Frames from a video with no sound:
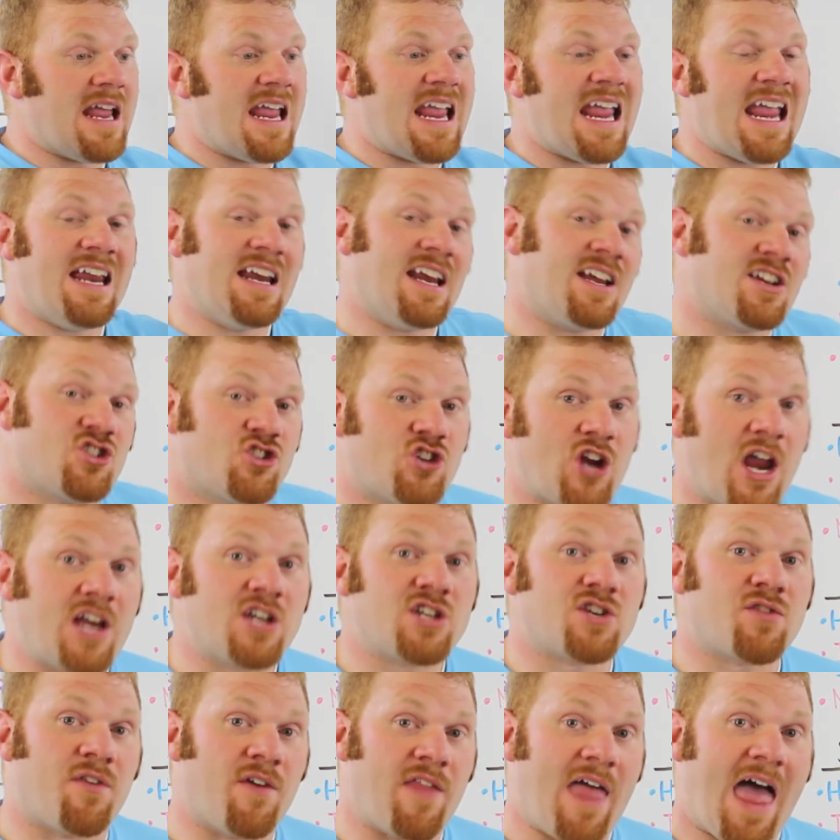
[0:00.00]
in
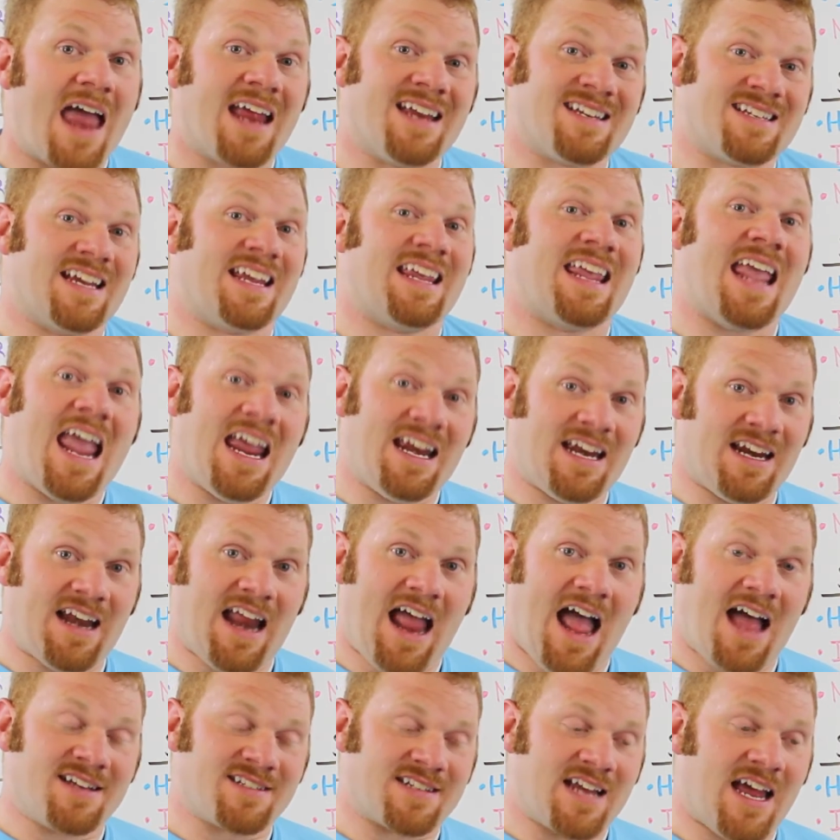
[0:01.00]
exchange for that, it's a gated
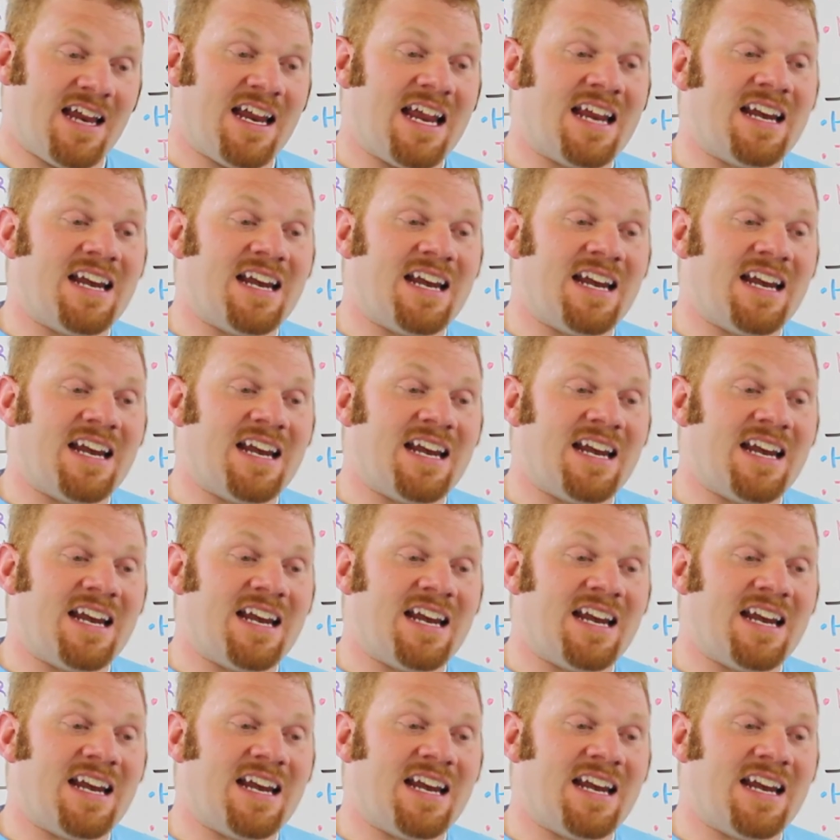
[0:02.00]
asset.